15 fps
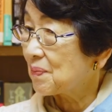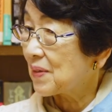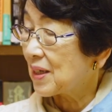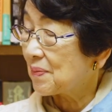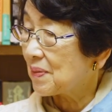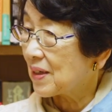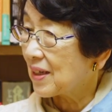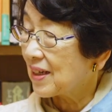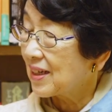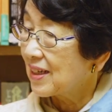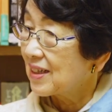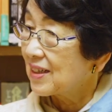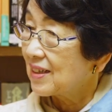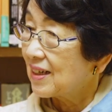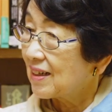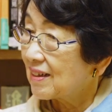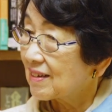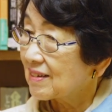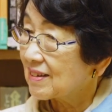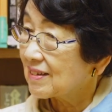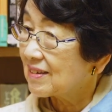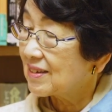maybe
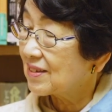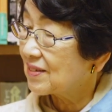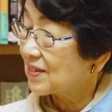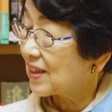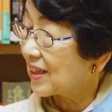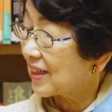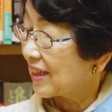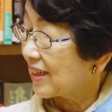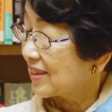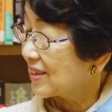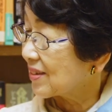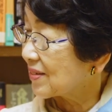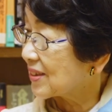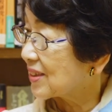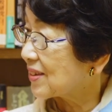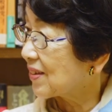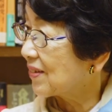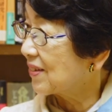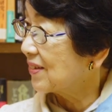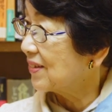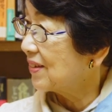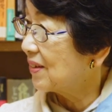2 decades or
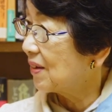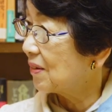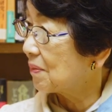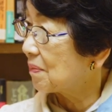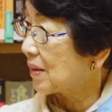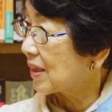so of